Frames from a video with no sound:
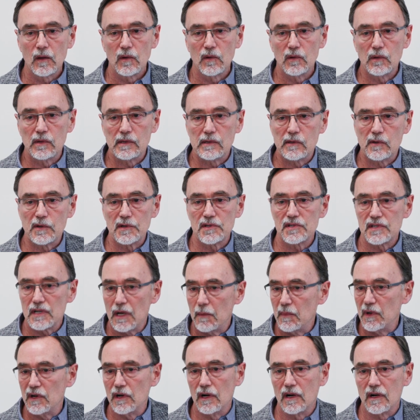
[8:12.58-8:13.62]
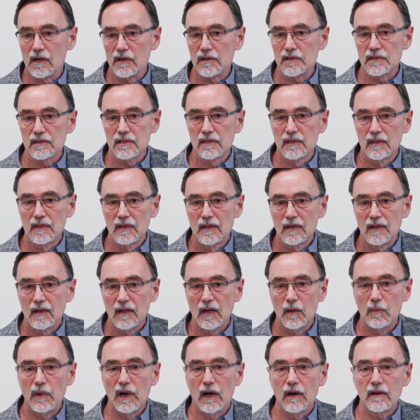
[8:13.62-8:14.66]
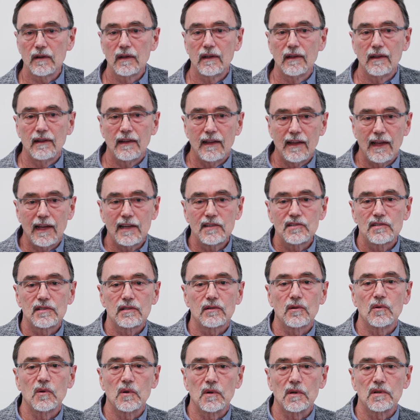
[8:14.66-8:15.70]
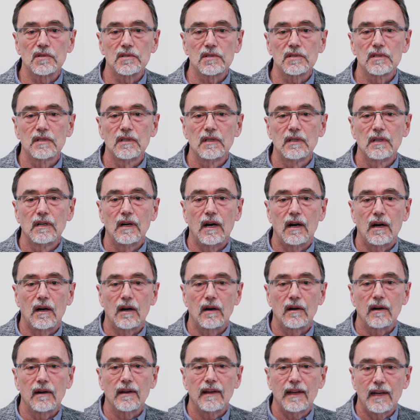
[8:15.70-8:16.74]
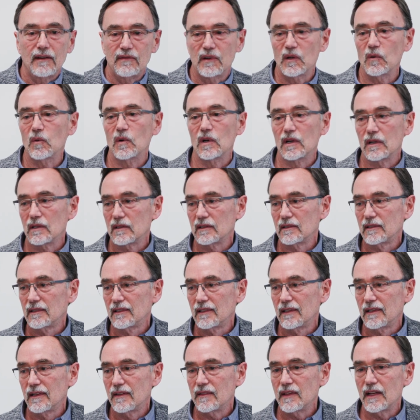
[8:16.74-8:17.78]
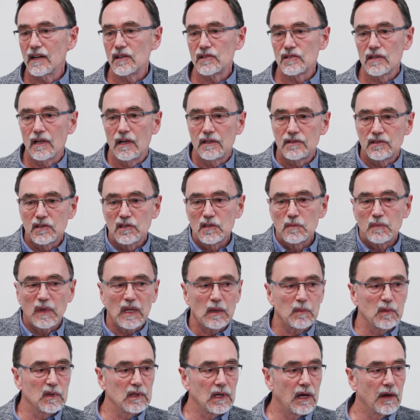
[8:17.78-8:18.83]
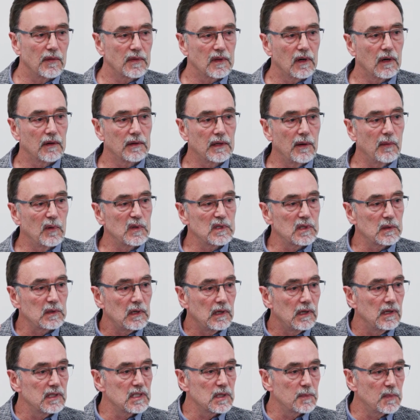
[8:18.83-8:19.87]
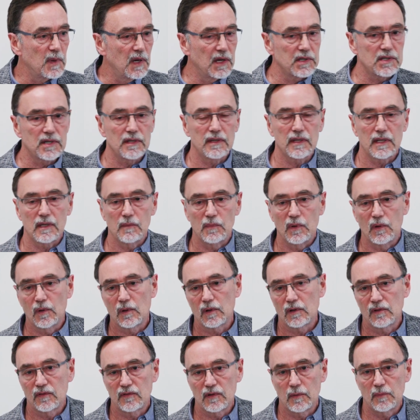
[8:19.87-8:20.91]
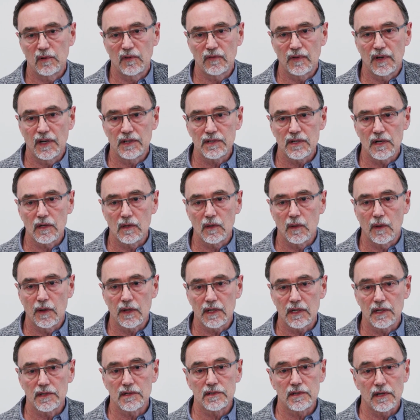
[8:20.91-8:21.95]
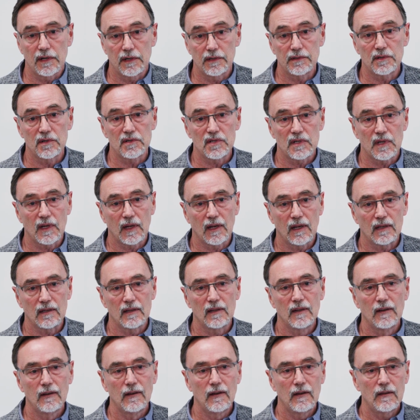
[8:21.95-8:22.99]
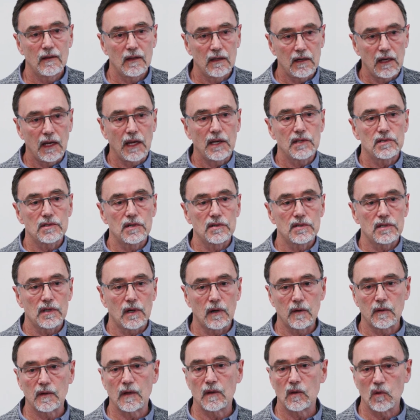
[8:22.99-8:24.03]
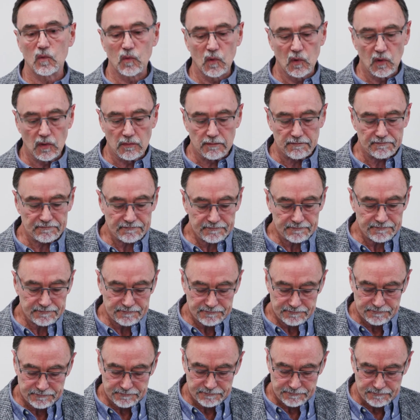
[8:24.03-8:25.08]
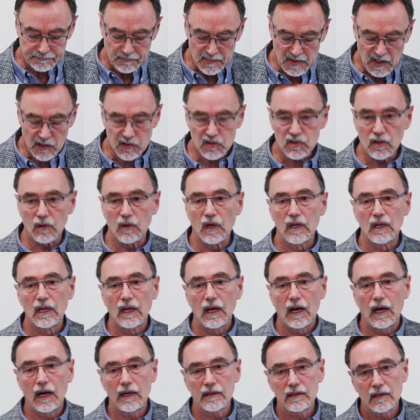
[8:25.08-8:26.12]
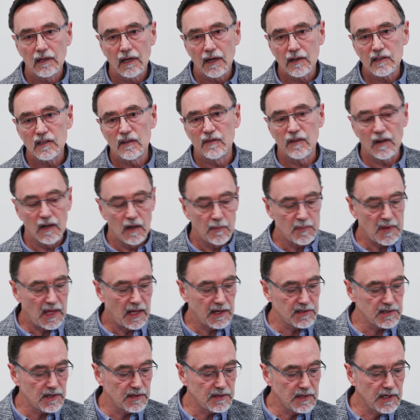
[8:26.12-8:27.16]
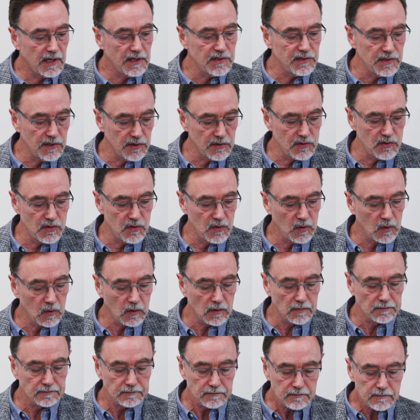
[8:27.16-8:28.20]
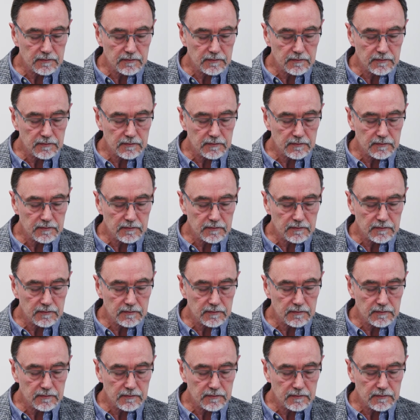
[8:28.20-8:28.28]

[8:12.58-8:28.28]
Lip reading: or seminars about ACE scores are everywhere, that it's not just people out there. And that was especially important for a professional audience to understand that ACEs are in the room. And so I developed that as a teaching tool,